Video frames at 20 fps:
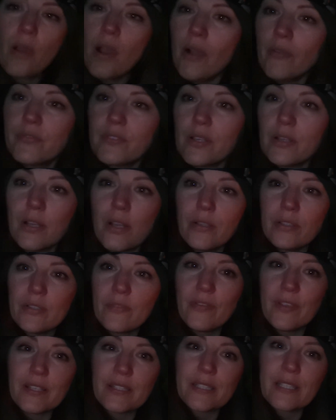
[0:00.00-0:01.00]
I've done loads
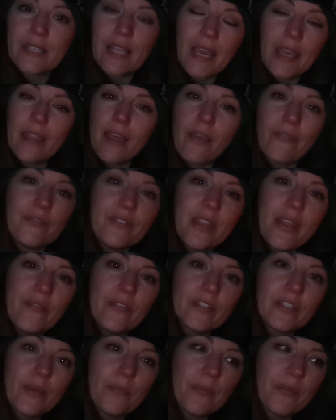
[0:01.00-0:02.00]
of things today that I've
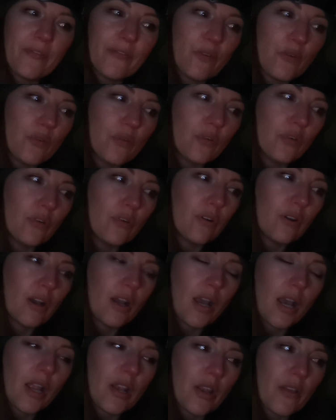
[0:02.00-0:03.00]
never done before,
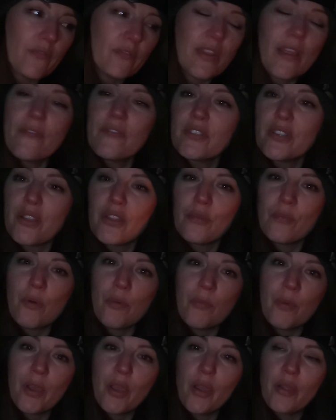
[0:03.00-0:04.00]
and I've never done them
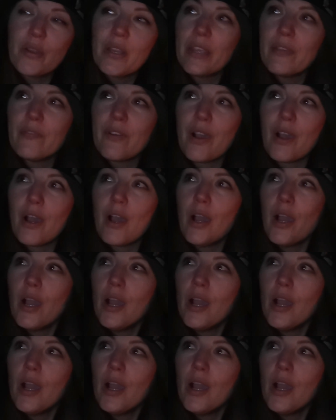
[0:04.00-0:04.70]
on my own either.